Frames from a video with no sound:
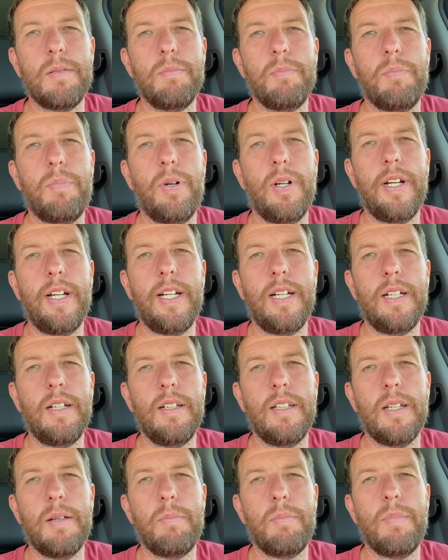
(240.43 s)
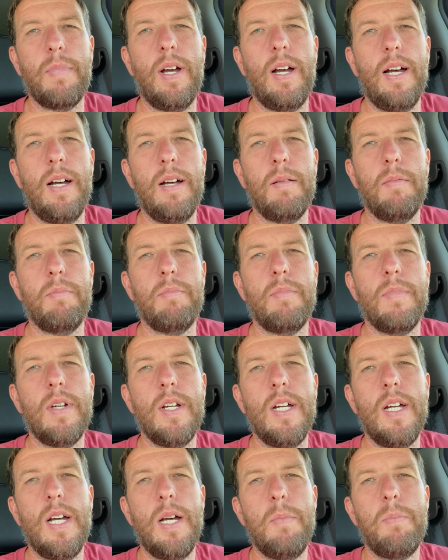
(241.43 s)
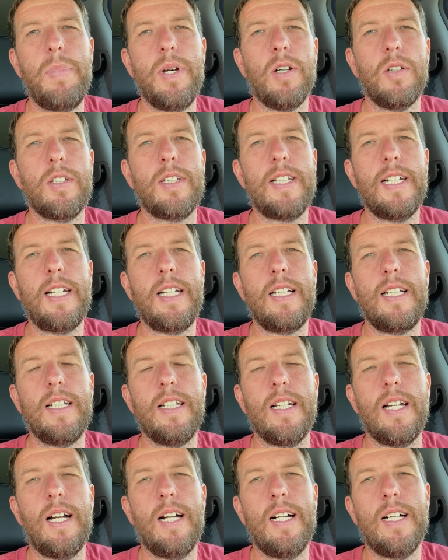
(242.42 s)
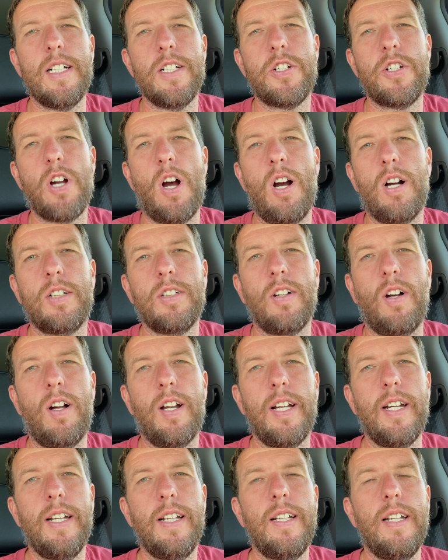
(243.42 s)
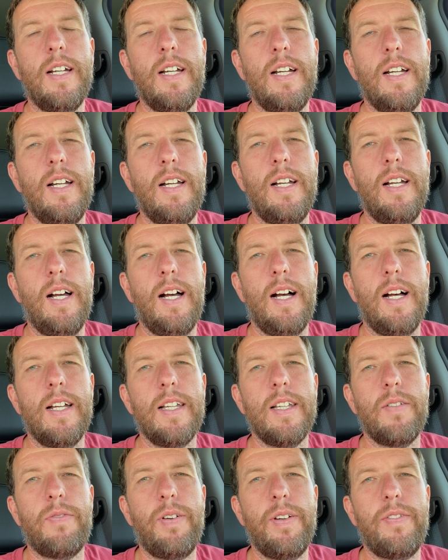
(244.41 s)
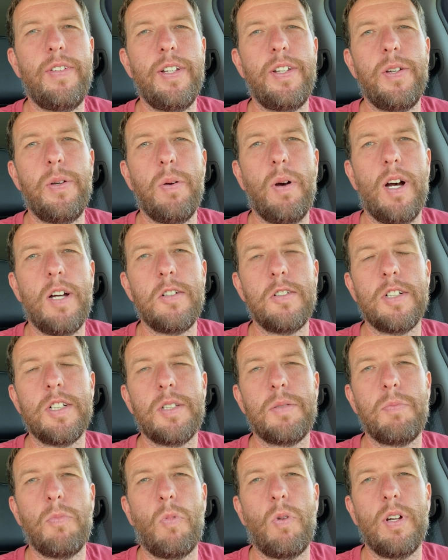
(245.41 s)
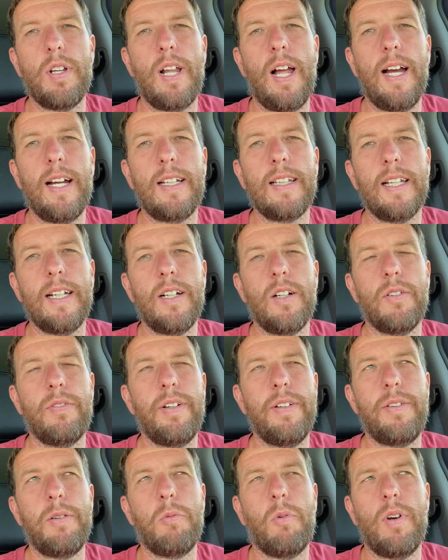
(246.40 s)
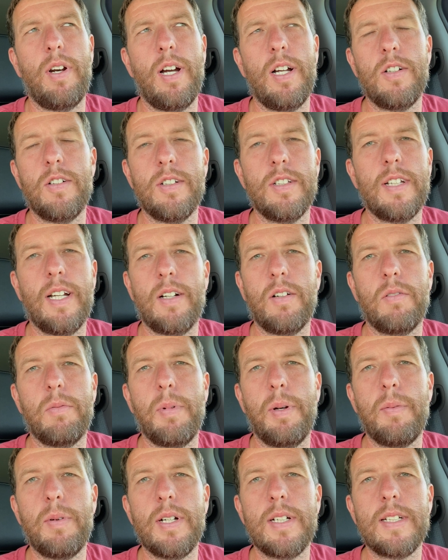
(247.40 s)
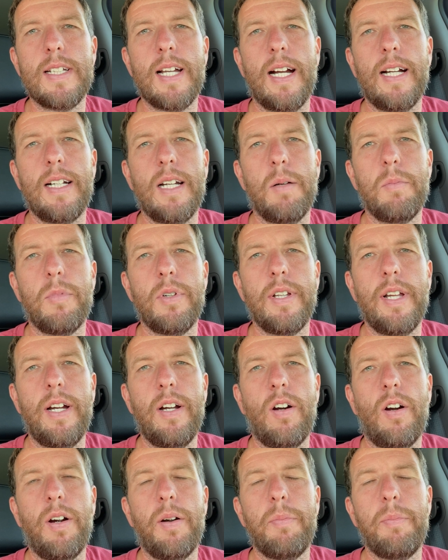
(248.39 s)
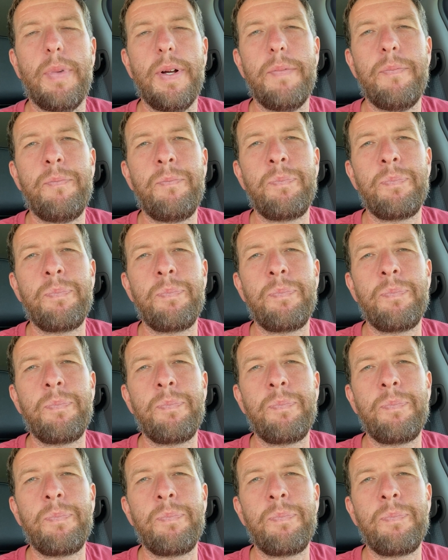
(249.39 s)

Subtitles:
and putting the Bilstein shocks on it, the 5200s more than likely, or 5100s. I don't remember exact number they are, but